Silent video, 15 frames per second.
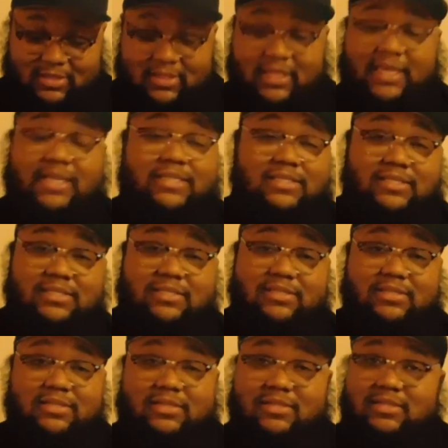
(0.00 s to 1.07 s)
This
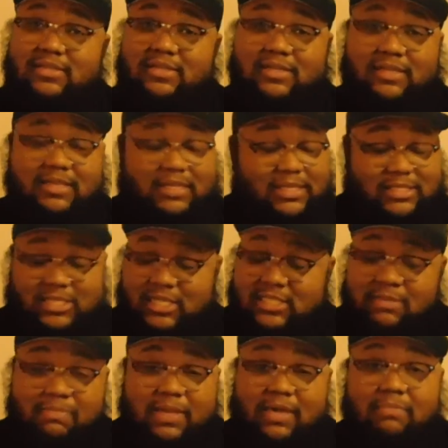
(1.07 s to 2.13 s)
is just
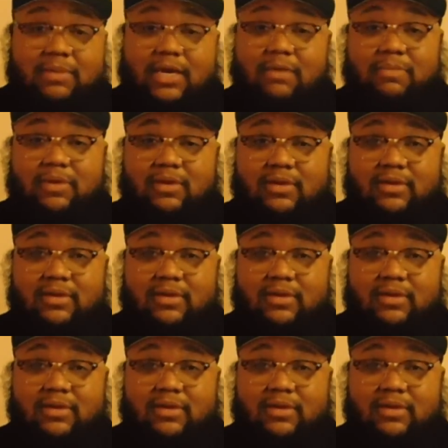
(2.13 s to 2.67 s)
a BMW.